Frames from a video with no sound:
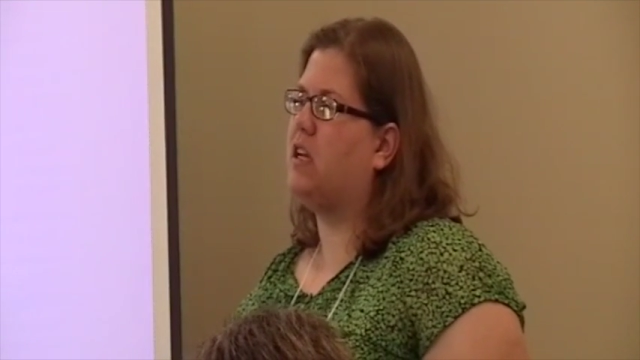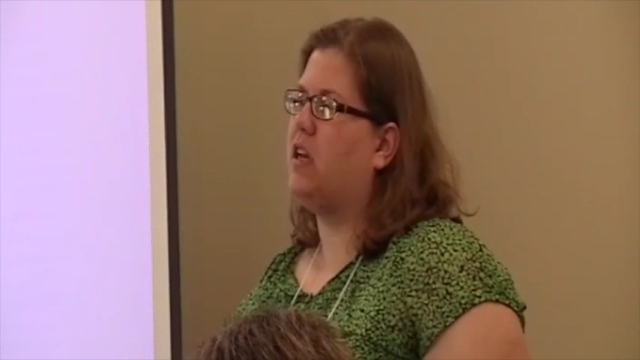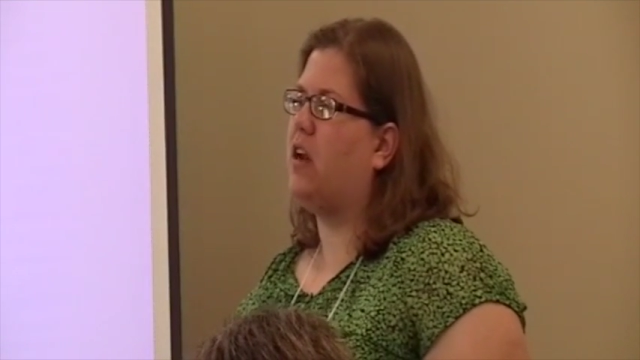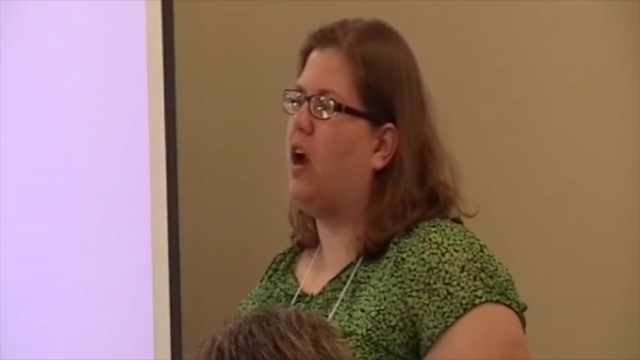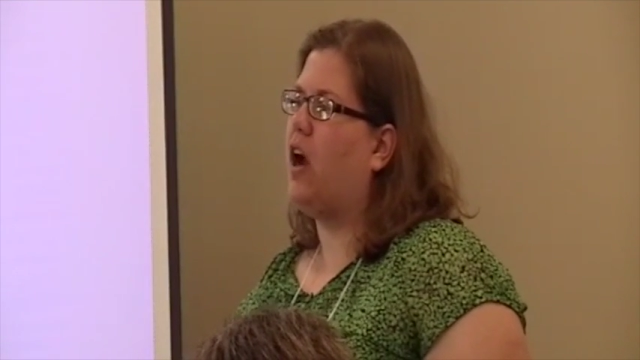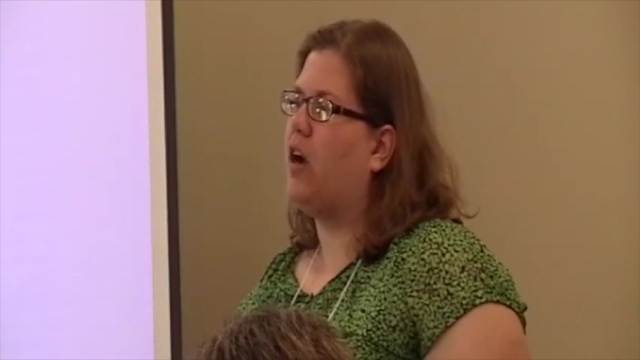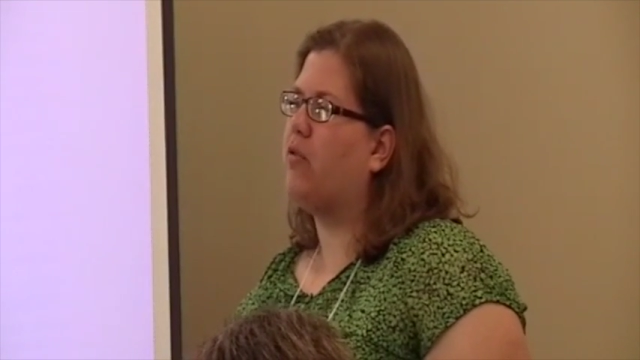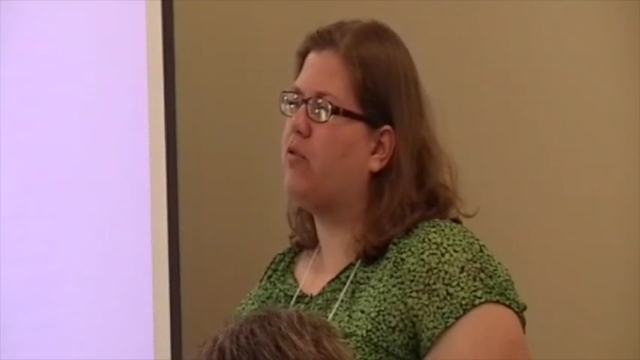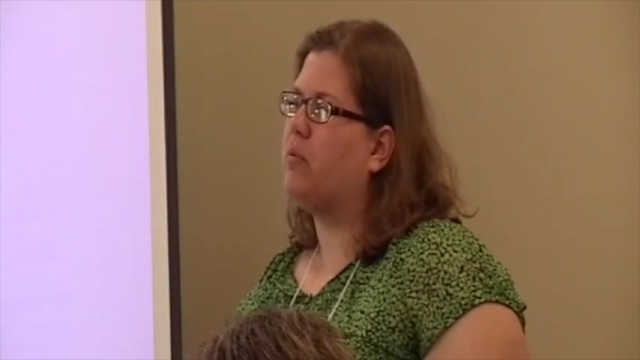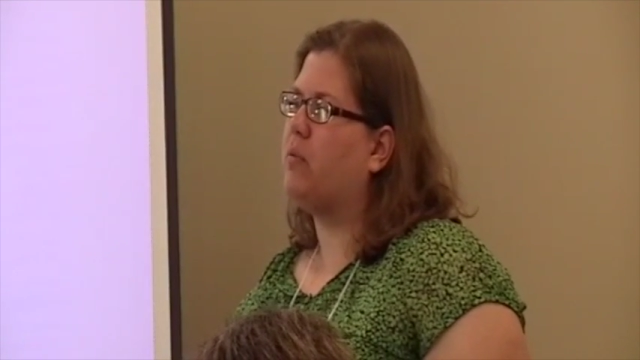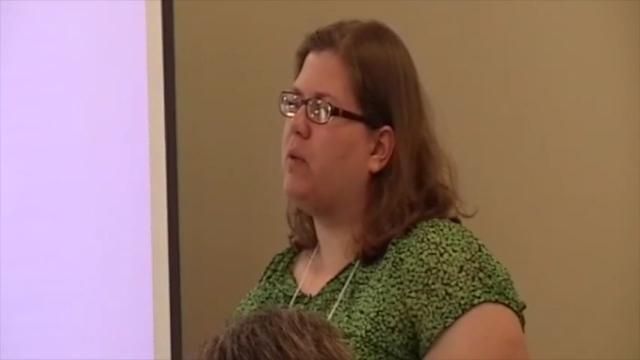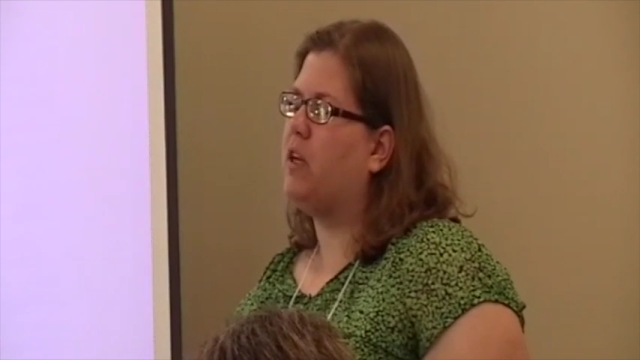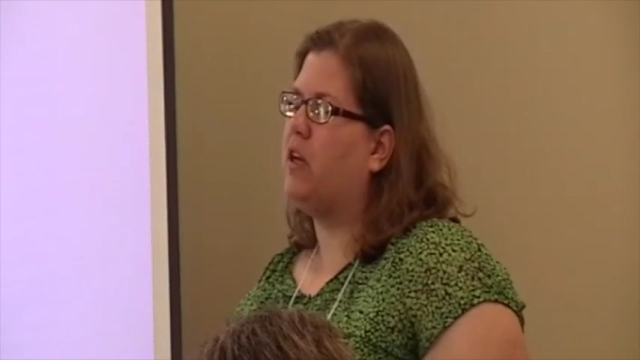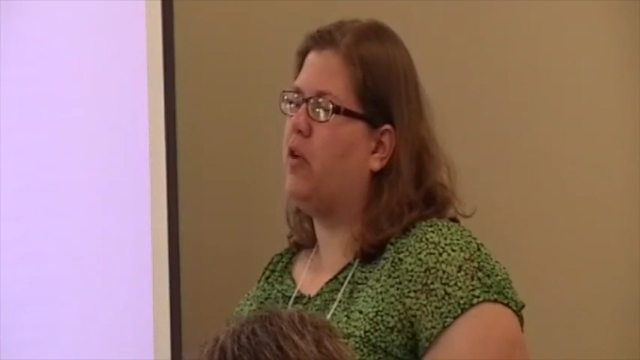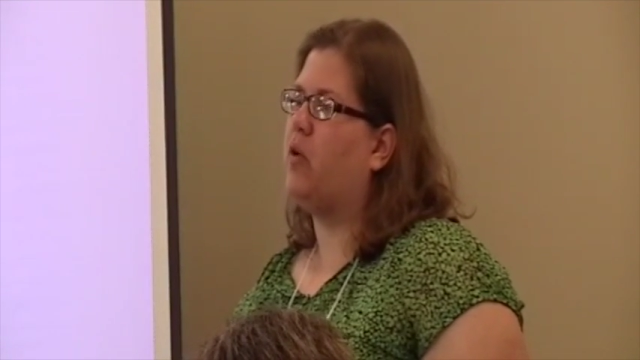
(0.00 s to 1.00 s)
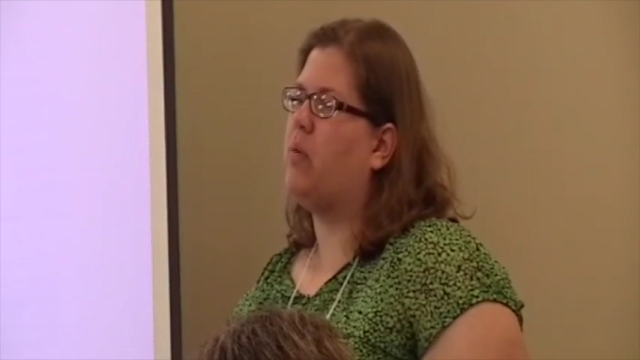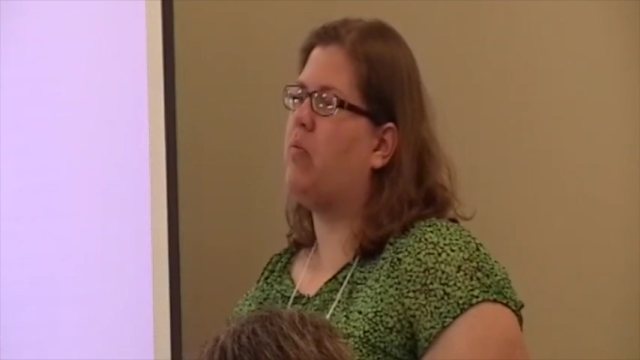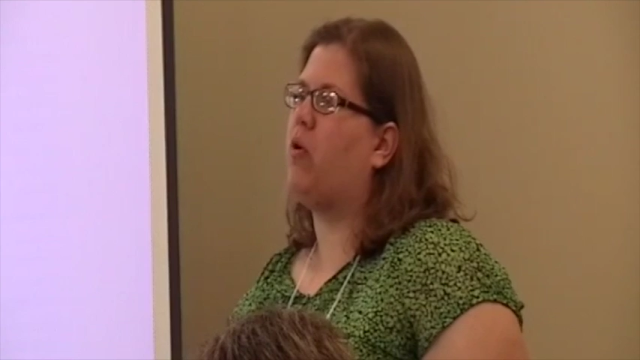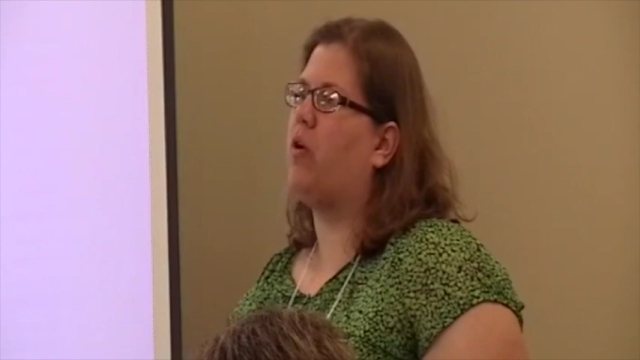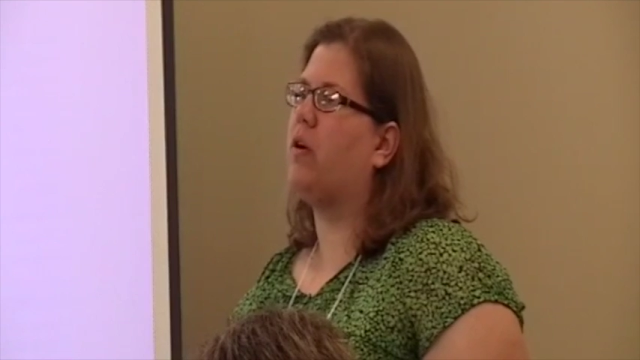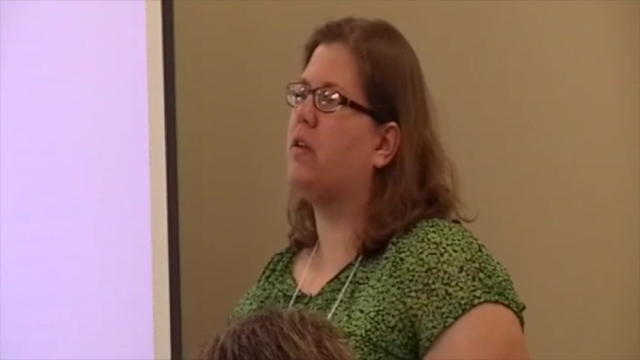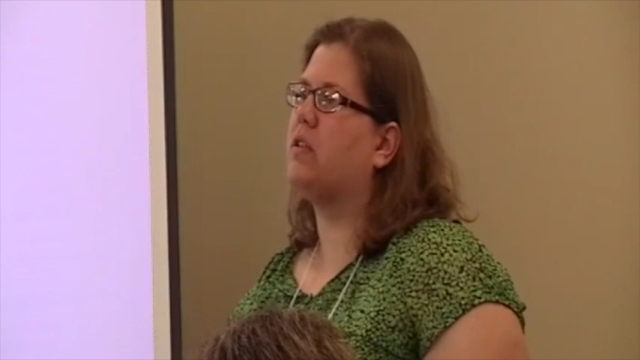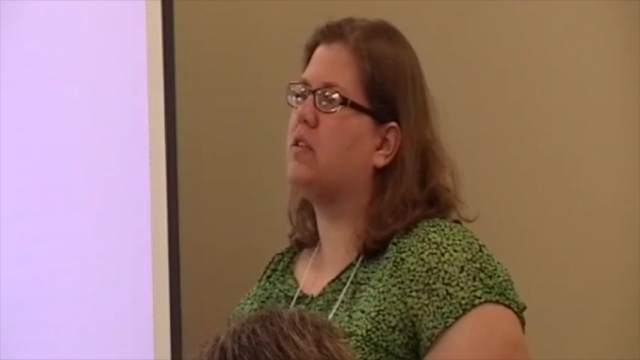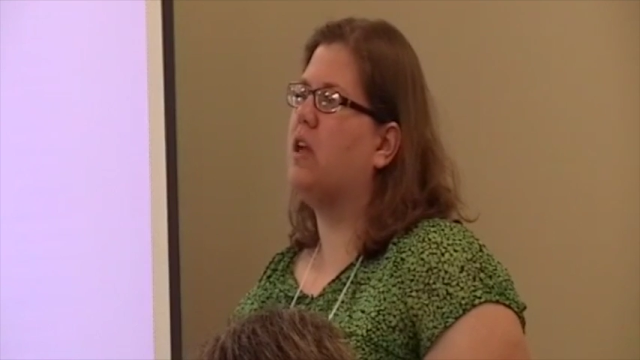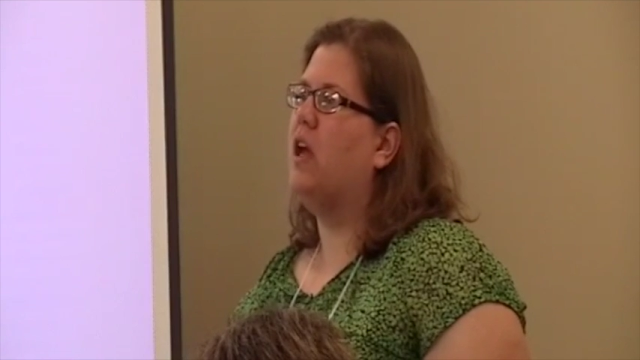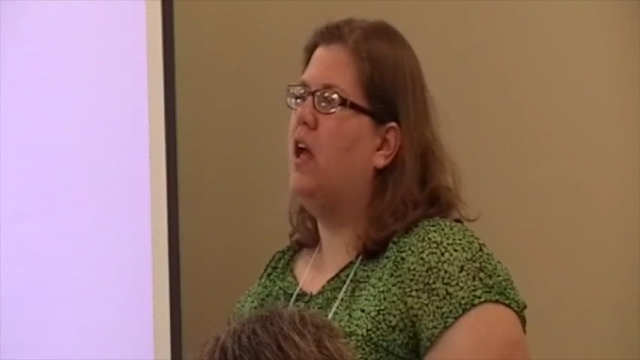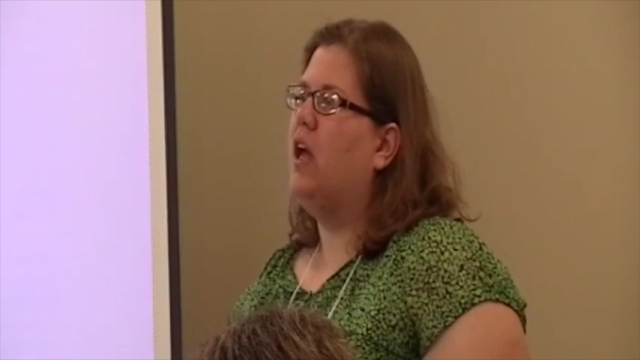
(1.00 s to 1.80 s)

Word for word: DNR from media reports,